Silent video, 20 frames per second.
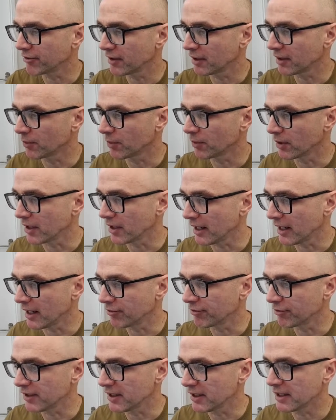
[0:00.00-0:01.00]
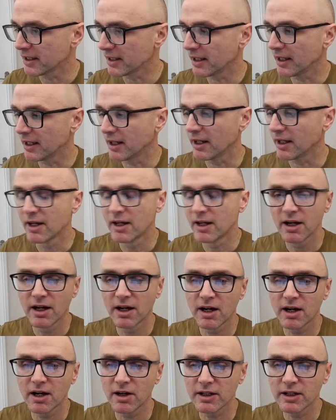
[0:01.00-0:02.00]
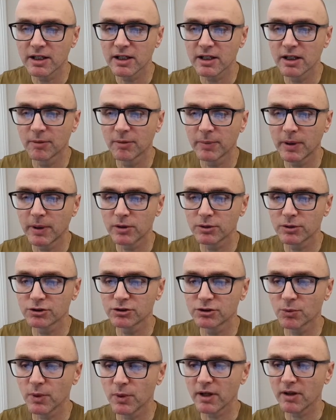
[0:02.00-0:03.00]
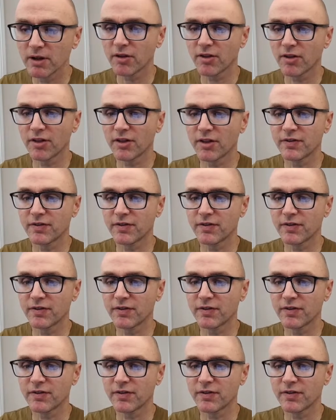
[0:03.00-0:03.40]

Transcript: I want to have the high pulse width.